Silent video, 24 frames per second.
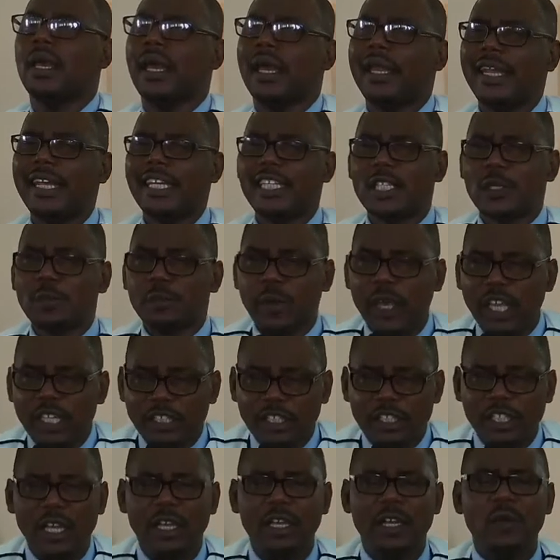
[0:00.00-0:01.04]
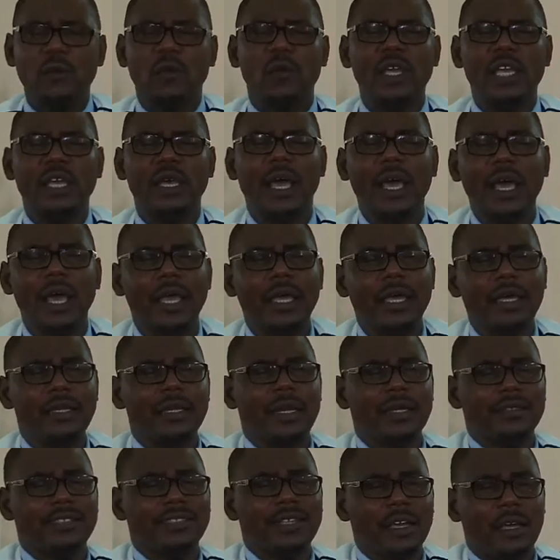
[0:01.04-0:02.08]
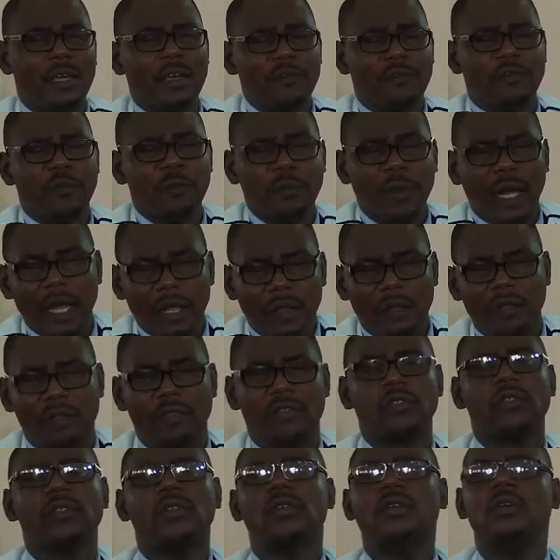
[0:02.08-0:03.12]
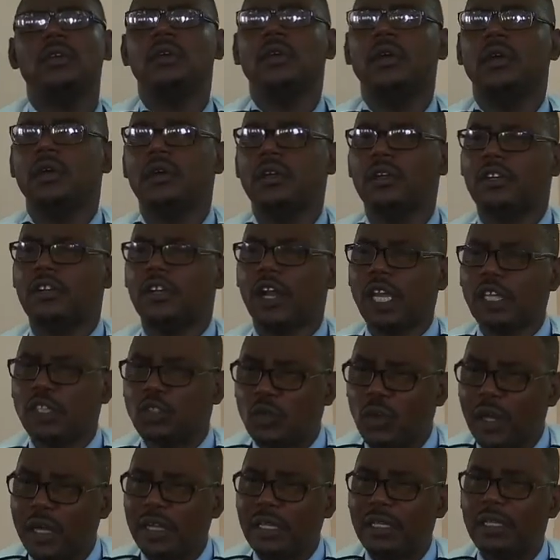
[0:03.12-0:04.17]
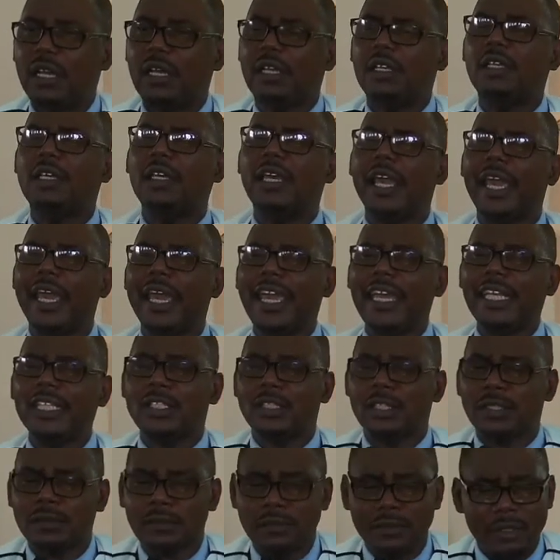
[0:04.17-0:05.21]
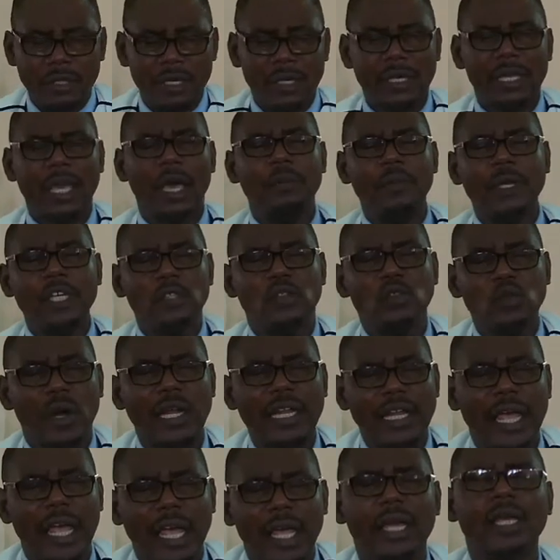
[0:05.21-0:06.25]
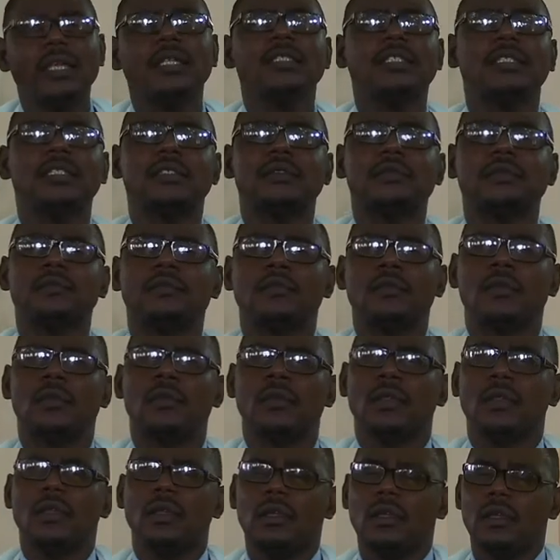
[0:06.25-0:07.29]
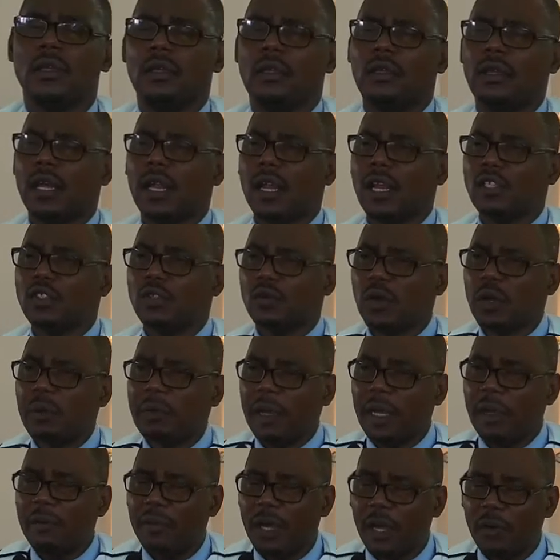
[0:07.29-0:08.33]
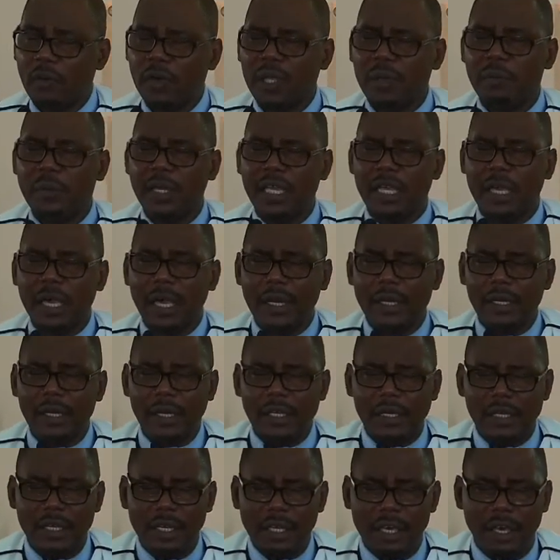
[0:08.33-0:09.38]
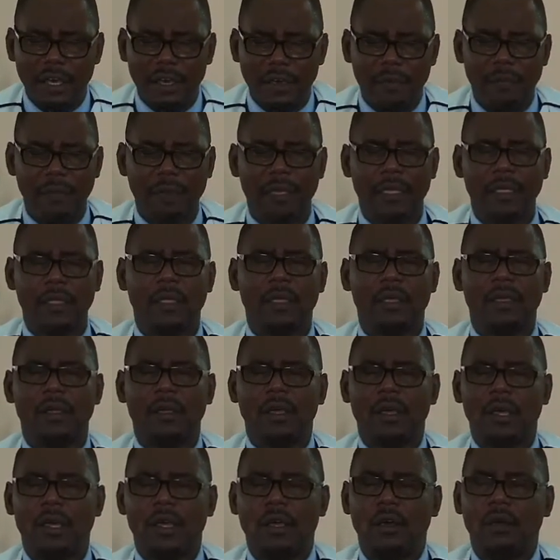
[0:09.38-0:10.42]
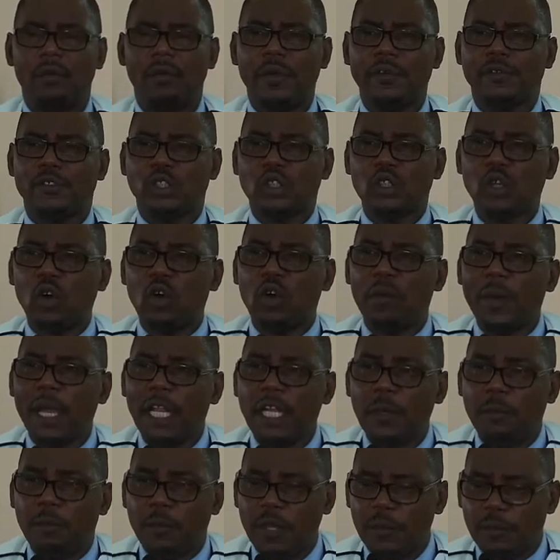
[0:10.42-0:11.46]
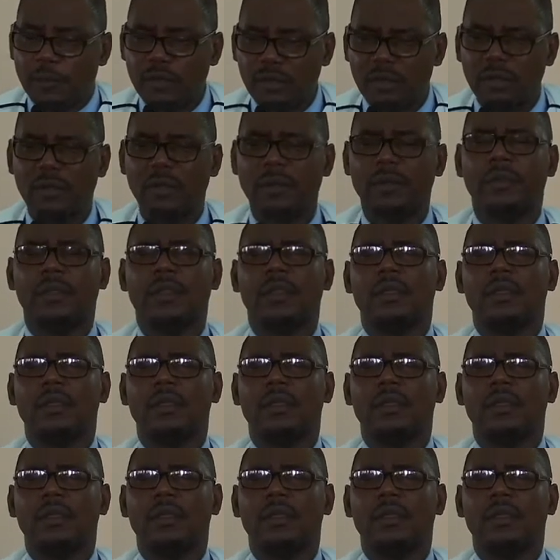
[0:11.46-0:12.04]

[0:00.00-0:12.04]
And especially we are in the 10th month. Gradually the year is coming to an end. Let us remember we began the year with so many people.